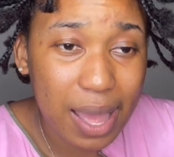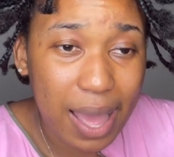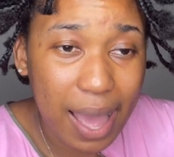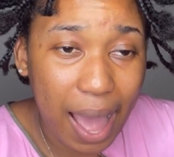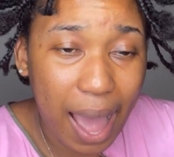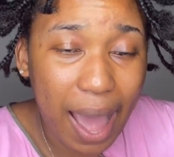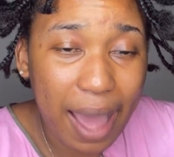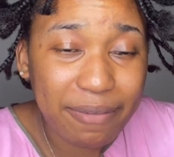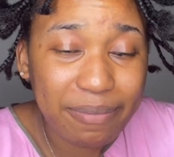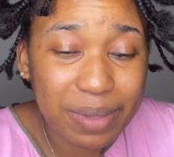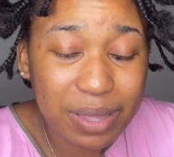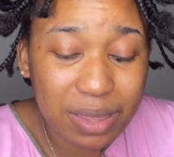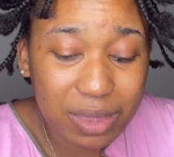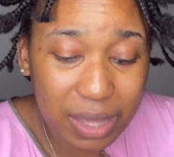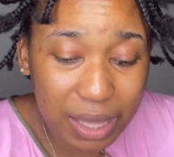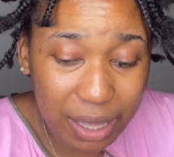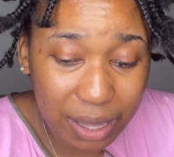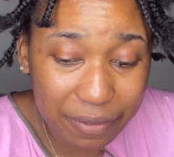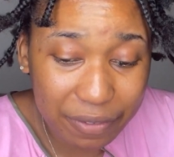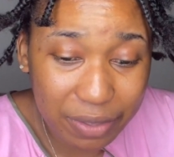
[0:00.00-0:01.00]
I've been
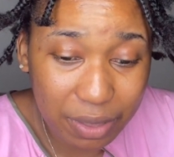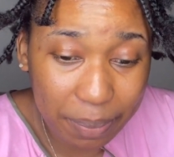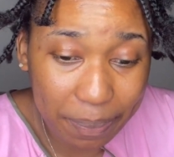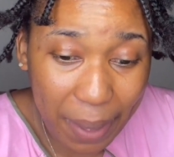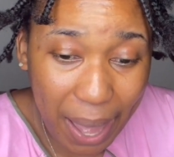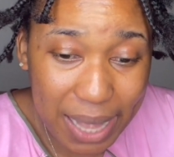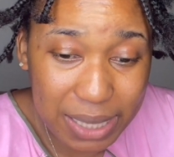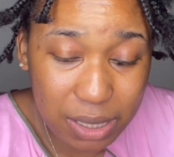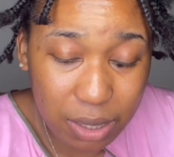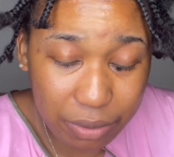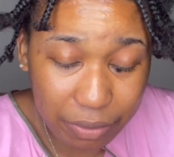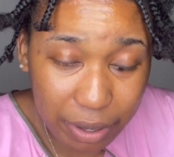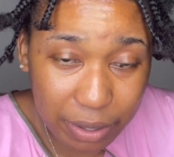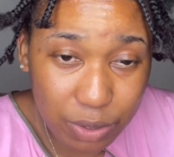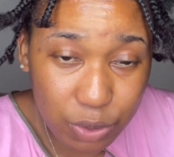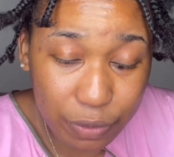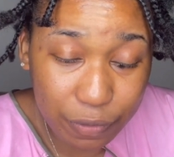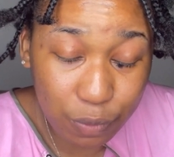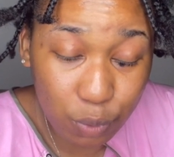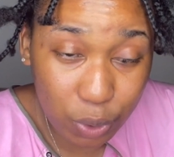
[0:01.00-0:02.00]
thinking for the past 3
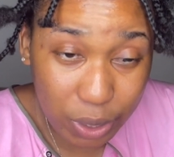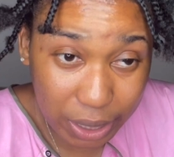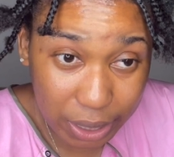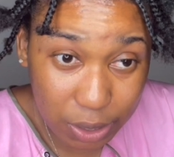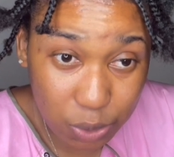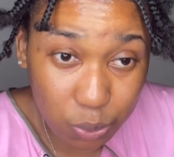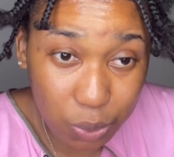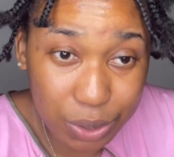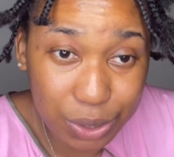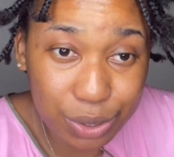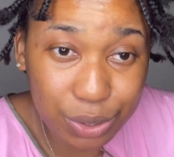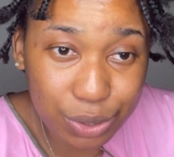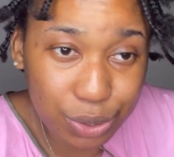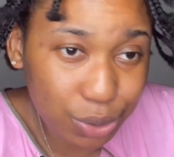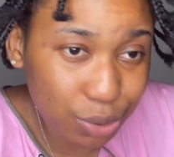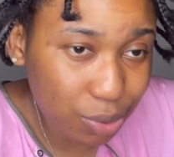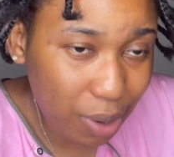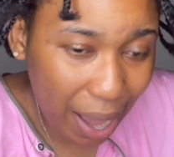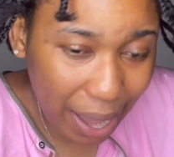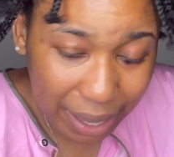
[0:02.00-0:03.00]
to 4 days what to
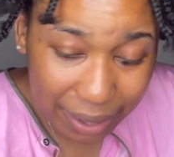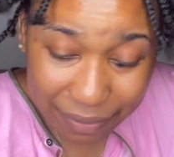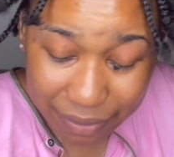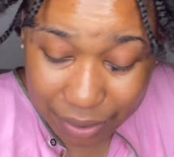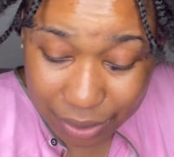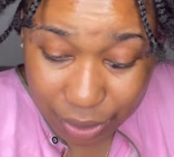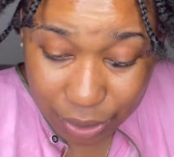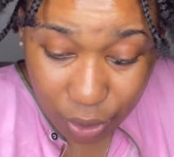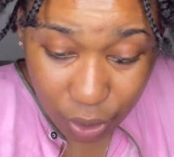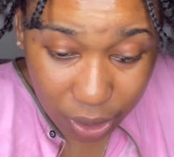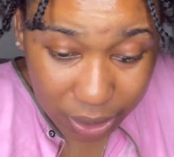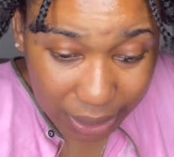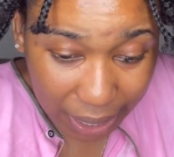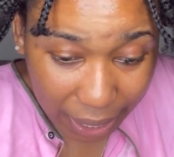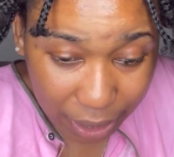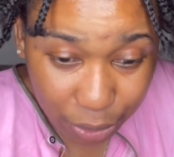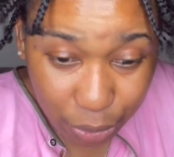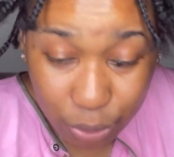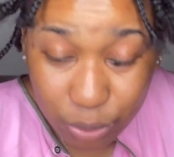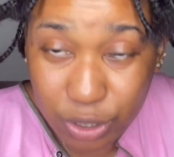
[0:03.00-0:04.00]
do. I even got
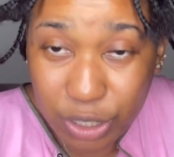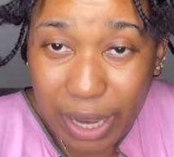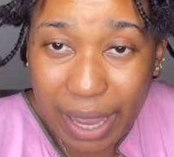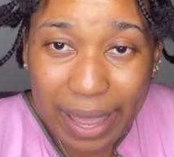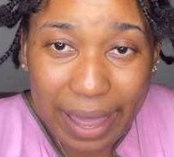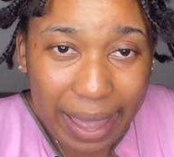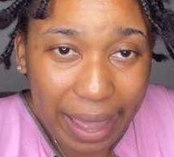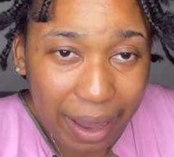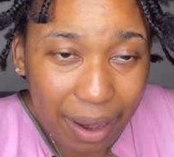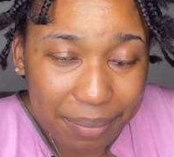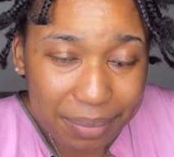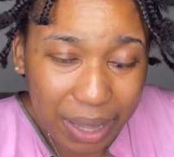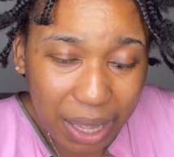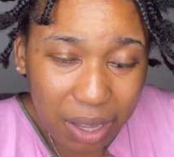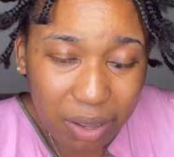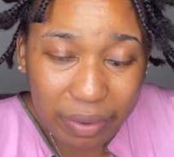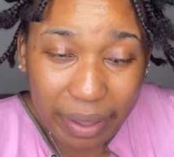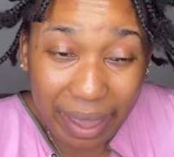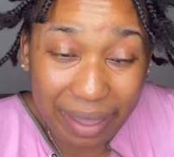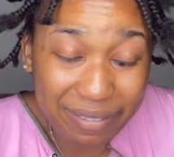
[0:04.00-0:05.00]
like crochet hair. I'm like,
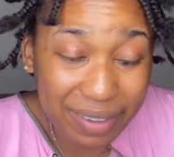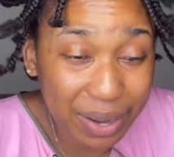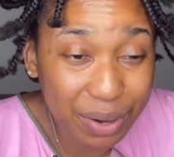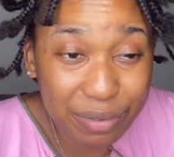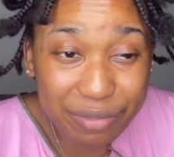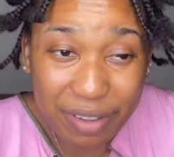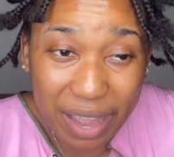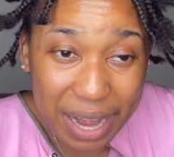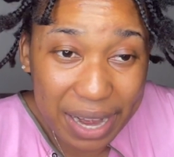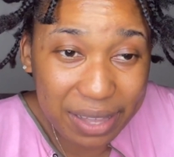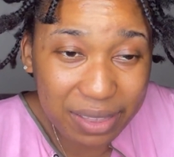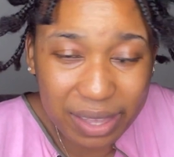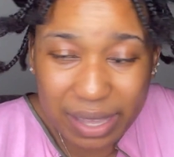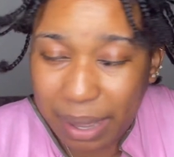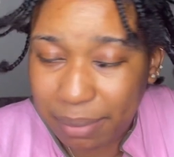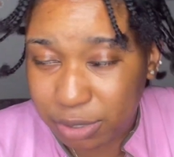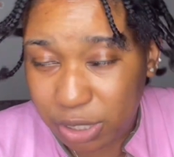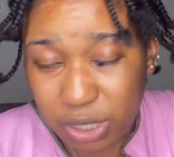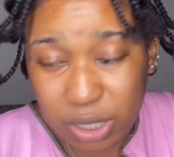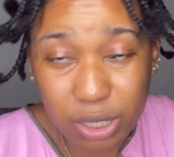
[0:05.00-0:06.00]
okay, if I don't find anything,
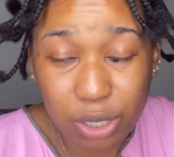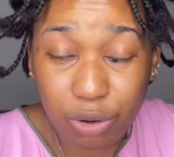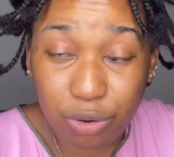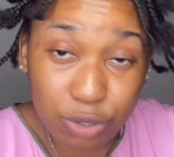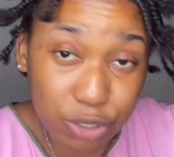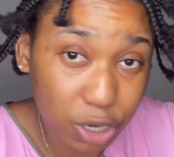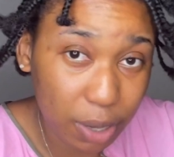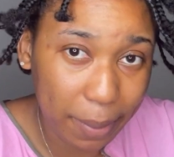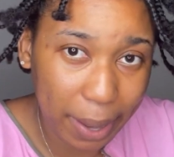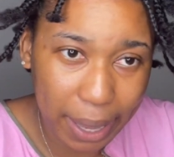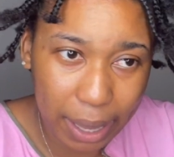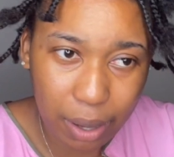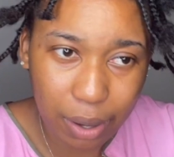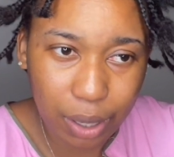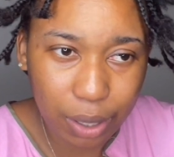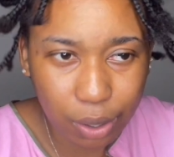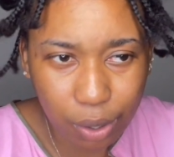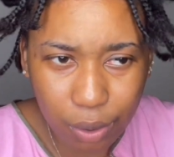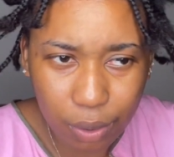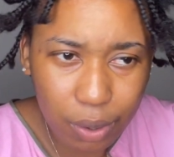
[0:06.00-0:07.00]
I'm just gonna crochet my hair
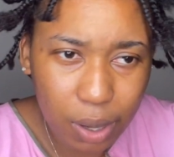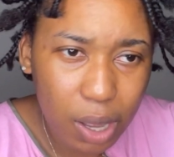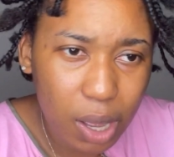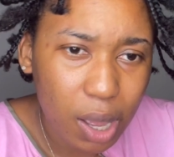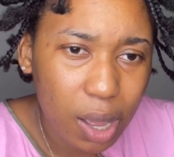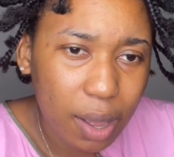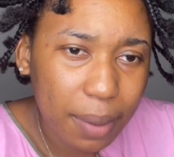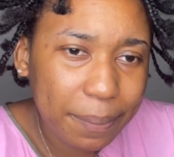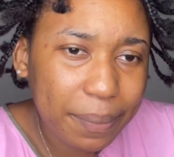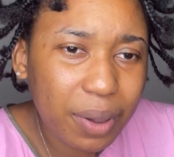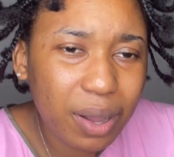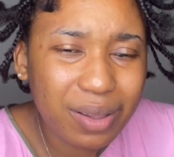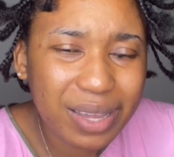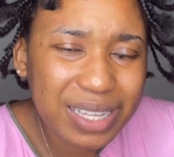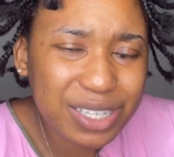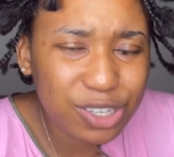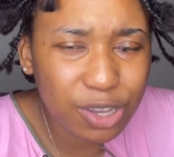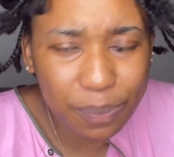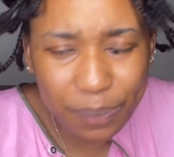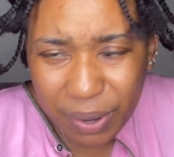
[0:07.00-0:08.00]
and go. But
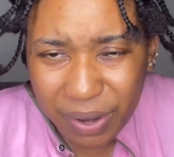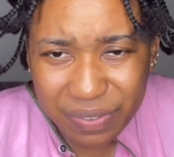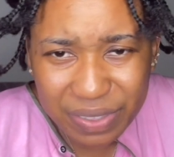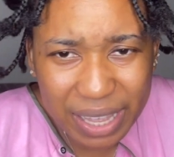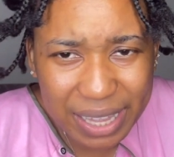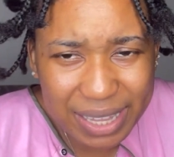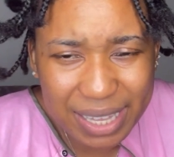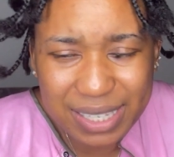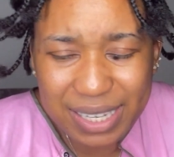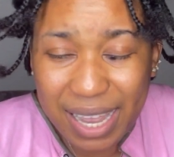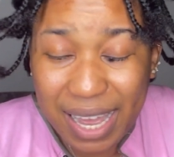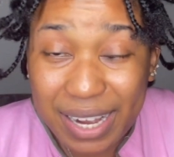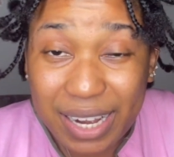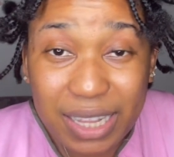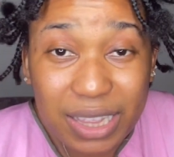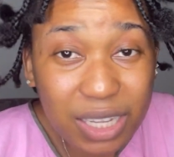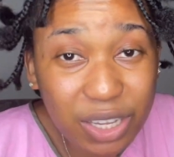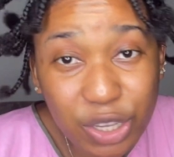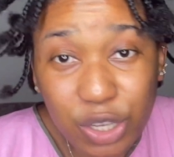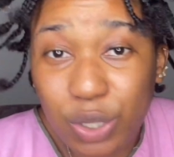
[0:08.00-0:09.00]
it's your birthday. That's the kind of
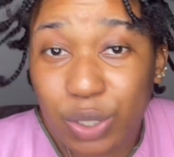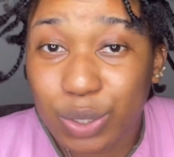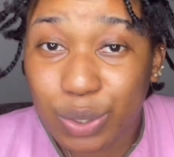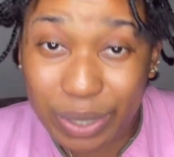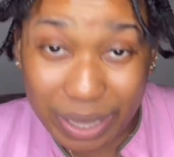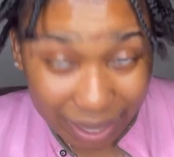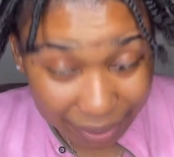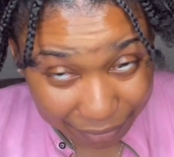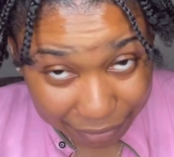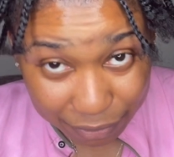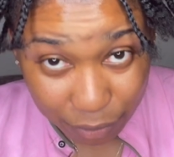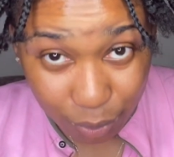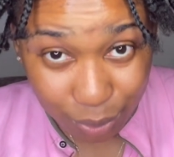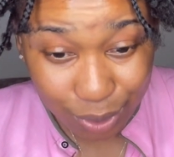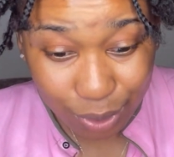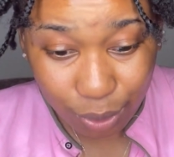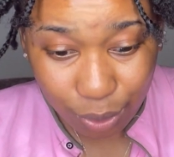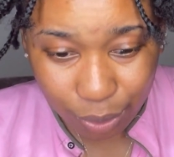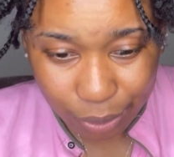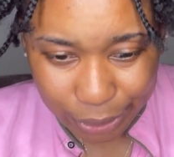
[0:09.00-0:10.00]
look you're looking for
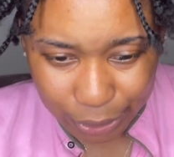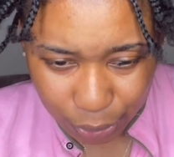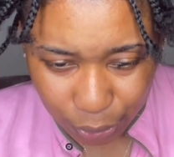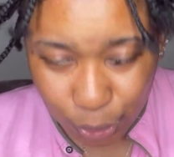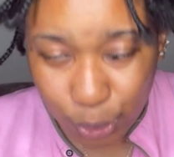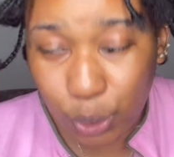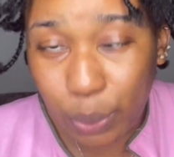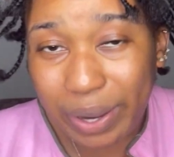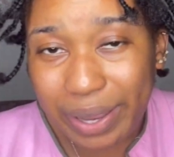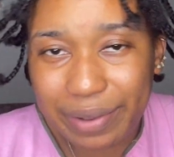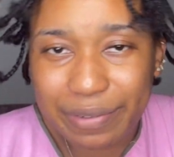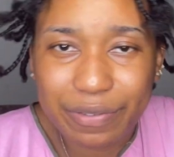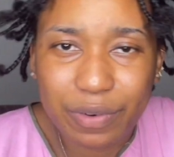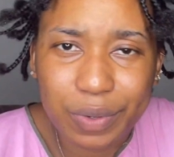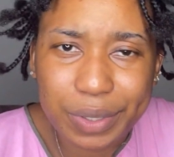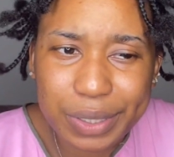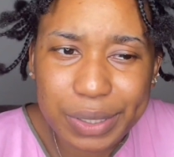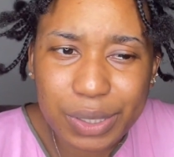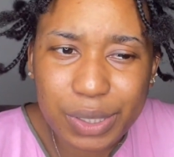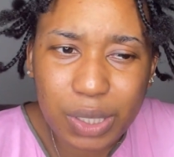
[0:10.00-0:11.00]
or you're going
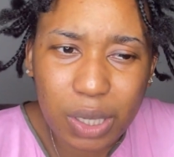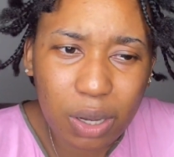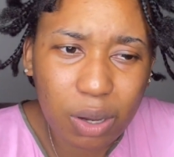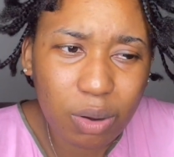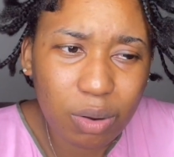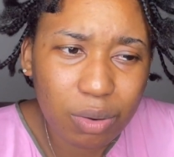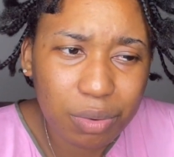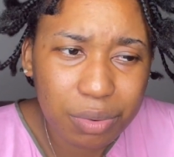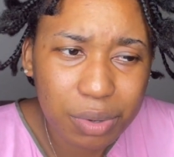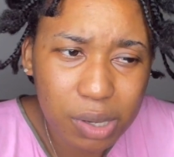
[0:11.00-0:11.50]
for. So